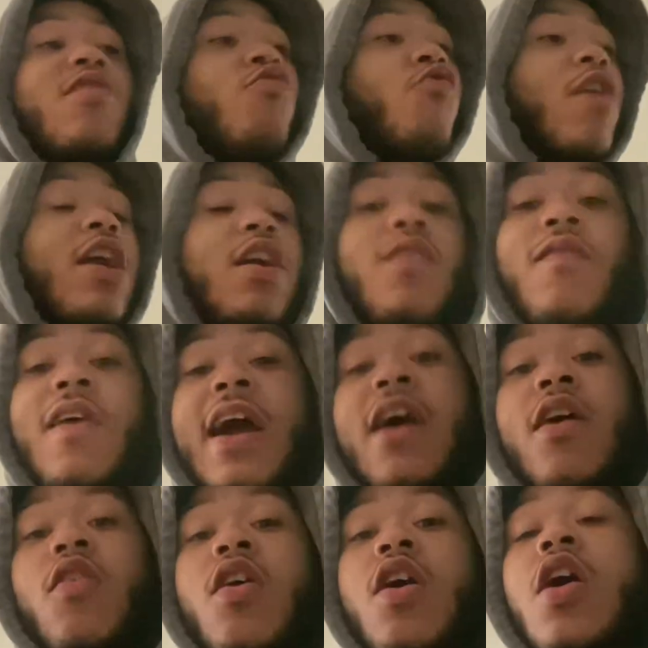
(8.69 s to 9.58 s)
It's running
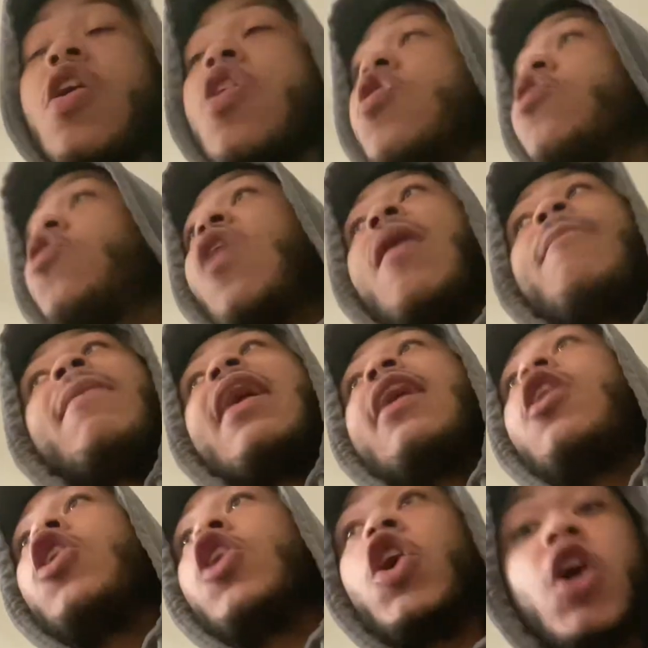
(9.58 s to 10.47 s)
around. So I'm about
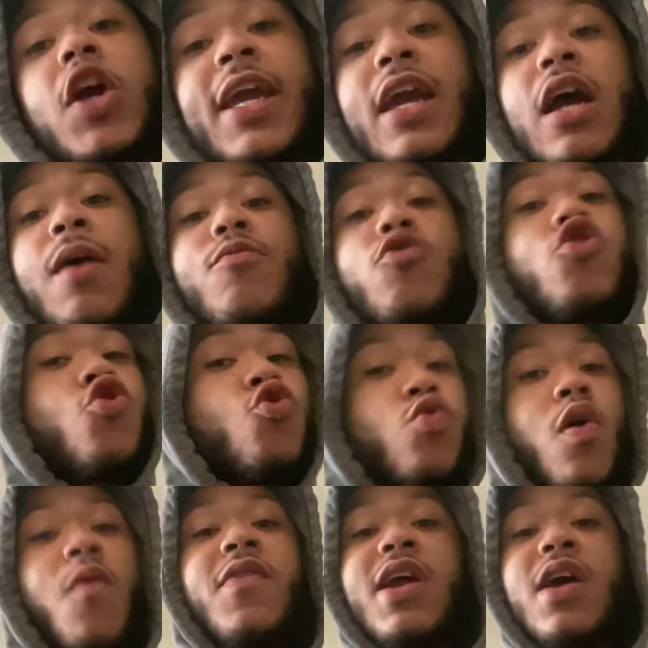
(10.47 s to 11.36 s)
to hurry up,
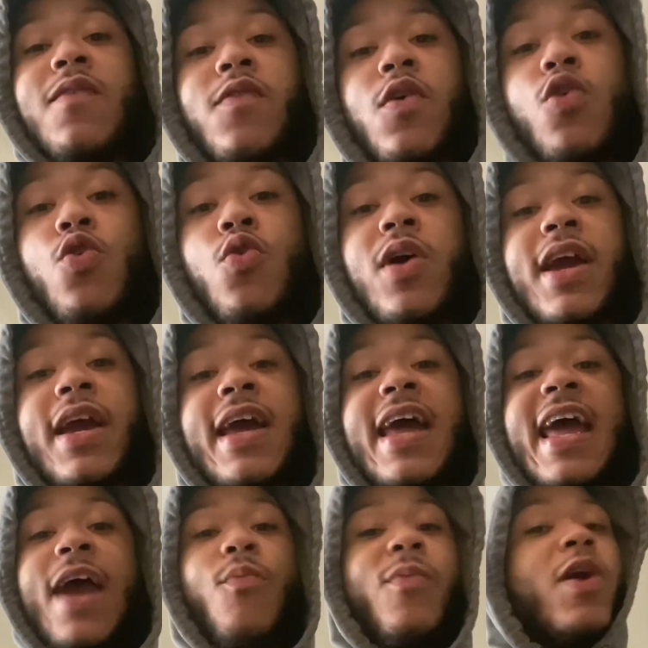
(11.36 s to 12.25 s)
shoot over there real quick,
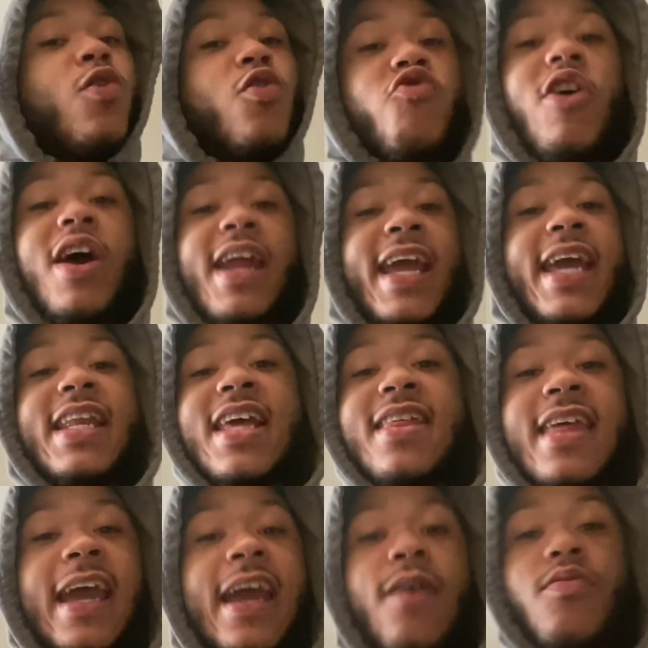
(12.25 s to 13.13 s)
and we're going to try to get
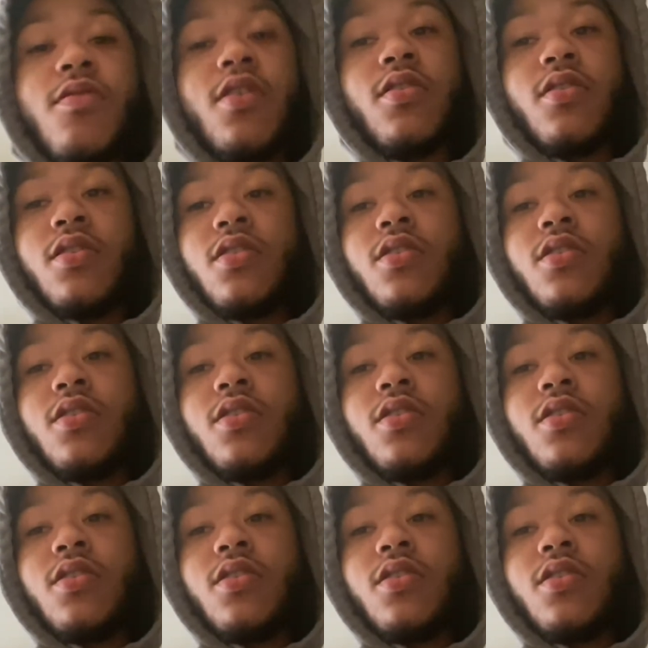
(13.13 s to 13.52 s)
this hamster.